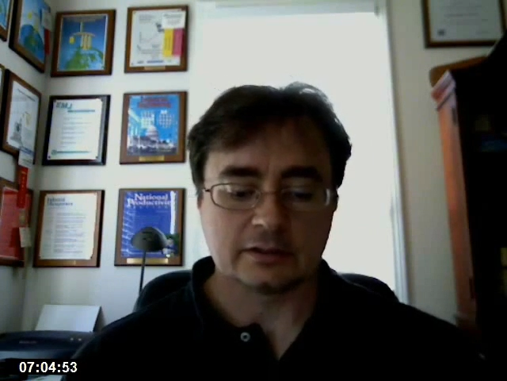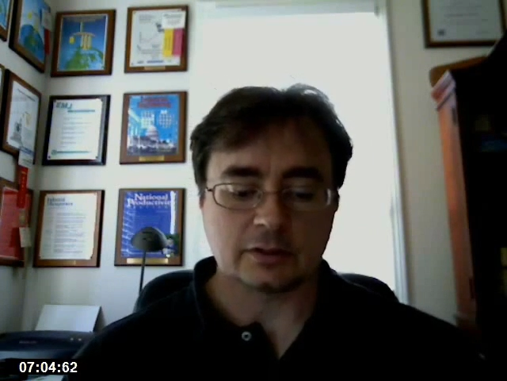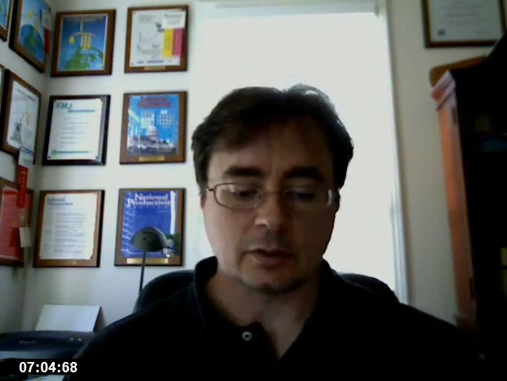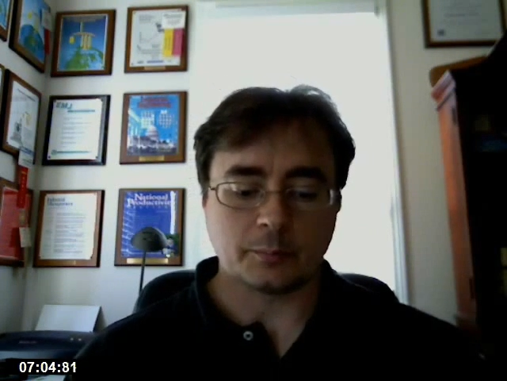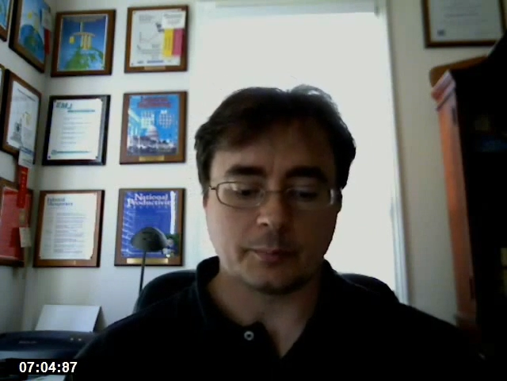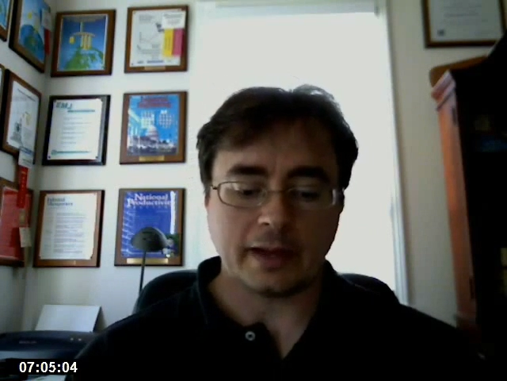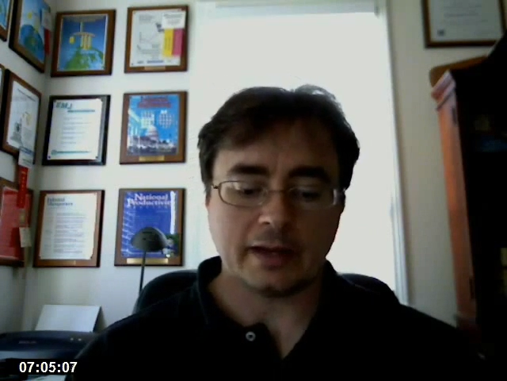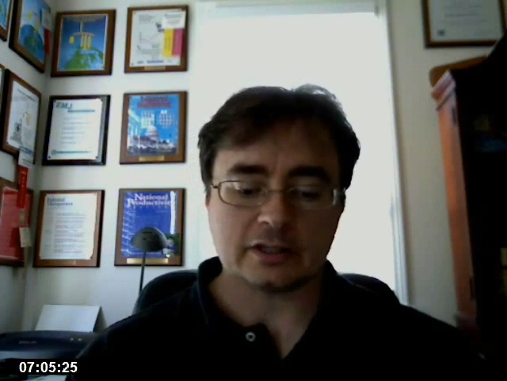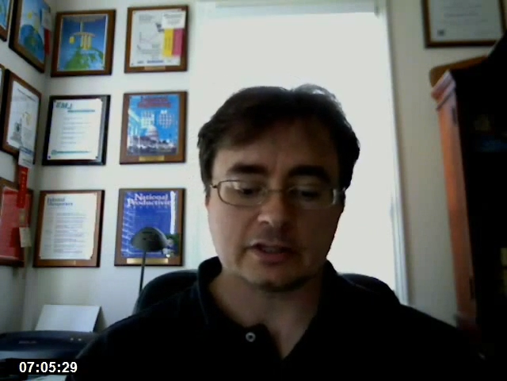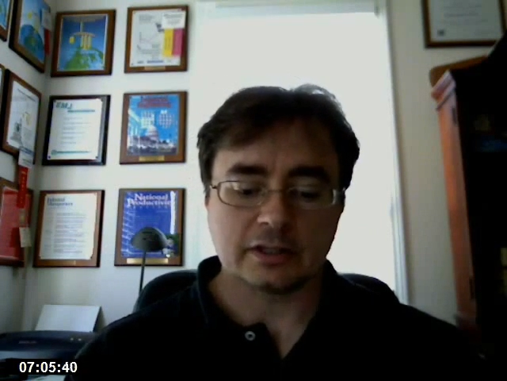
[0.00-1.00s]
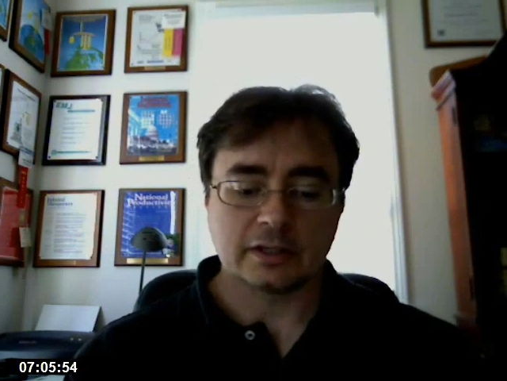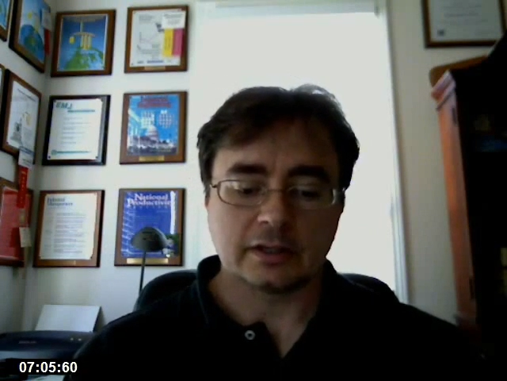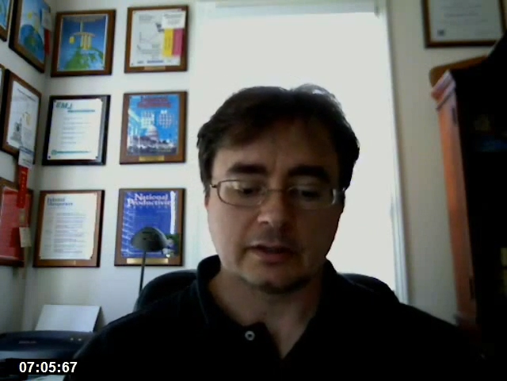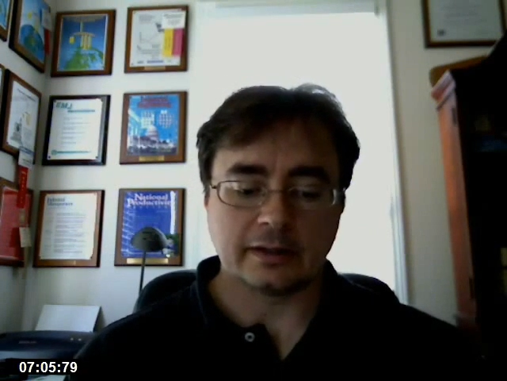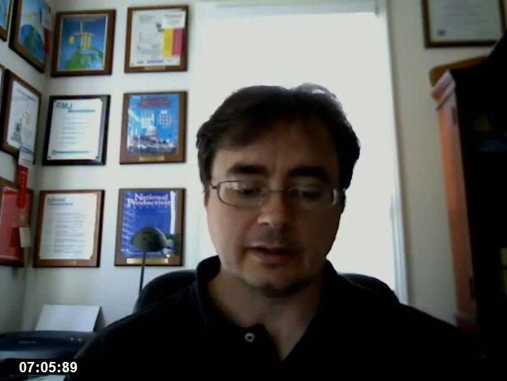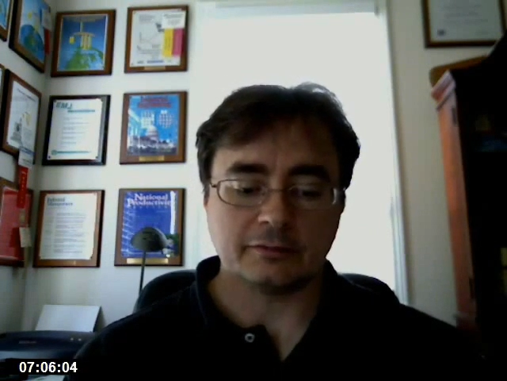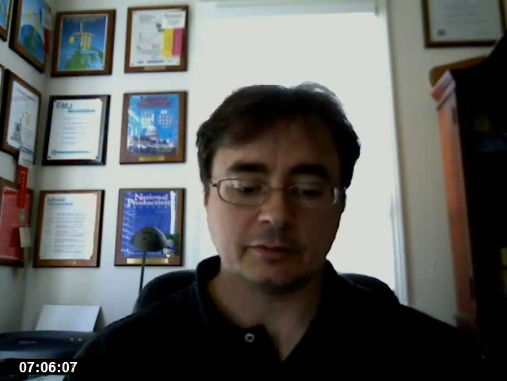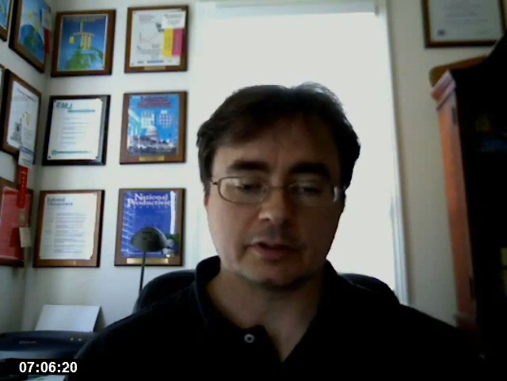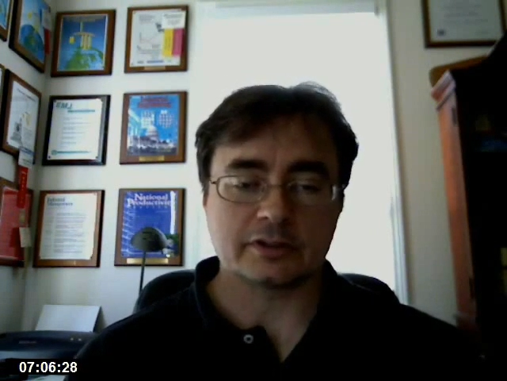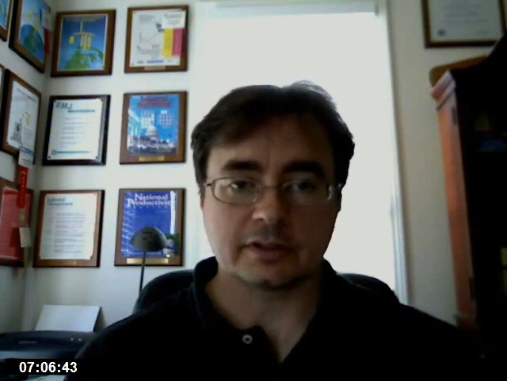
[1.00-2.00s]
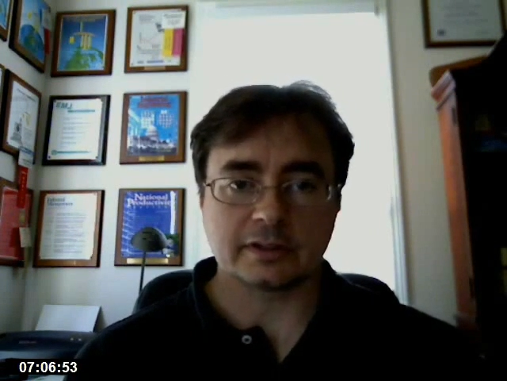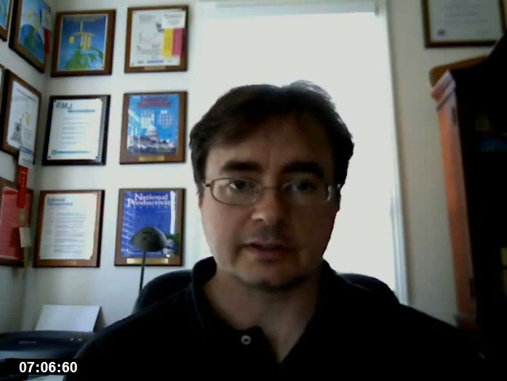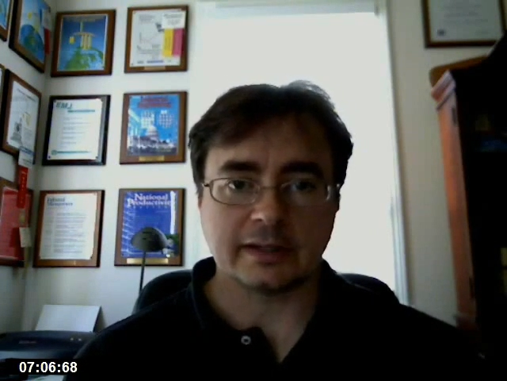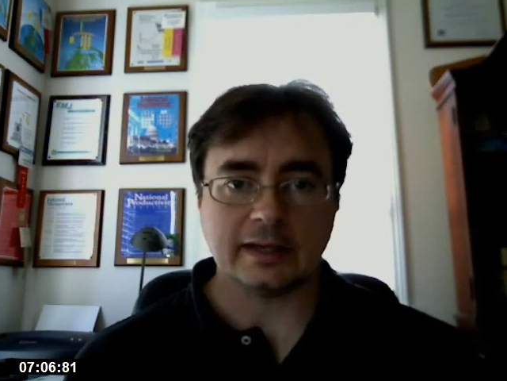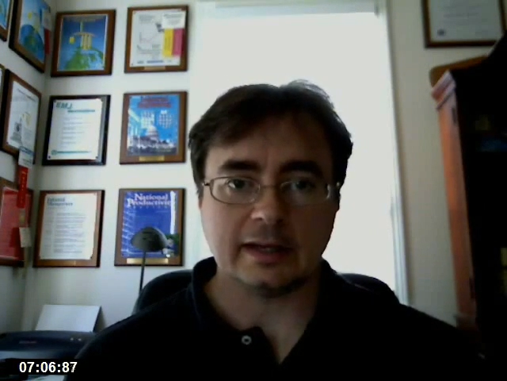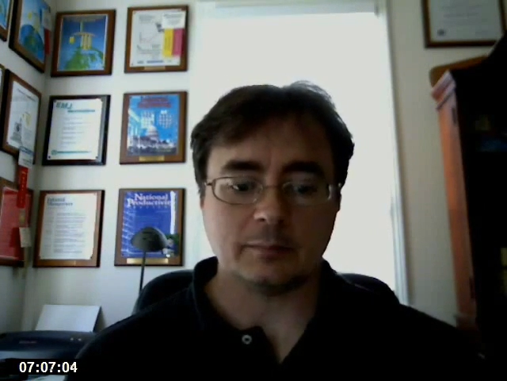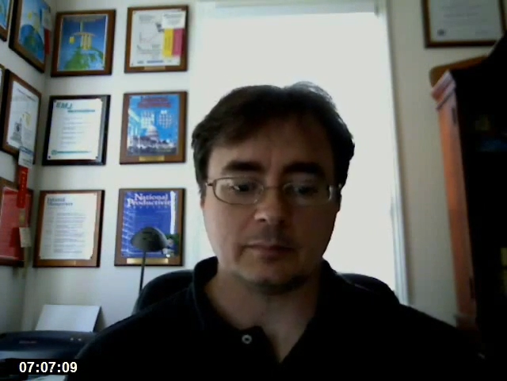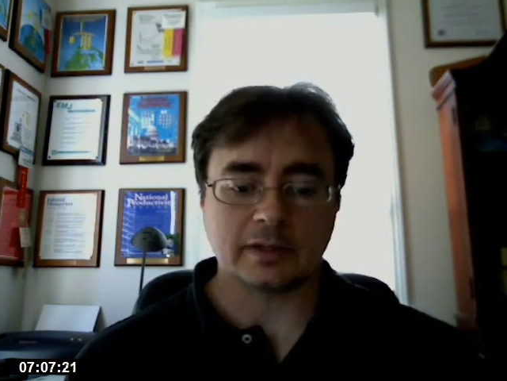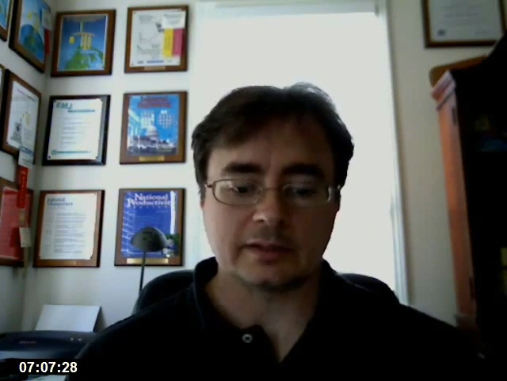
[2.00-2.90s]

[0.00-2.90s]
So manage the influence of the team.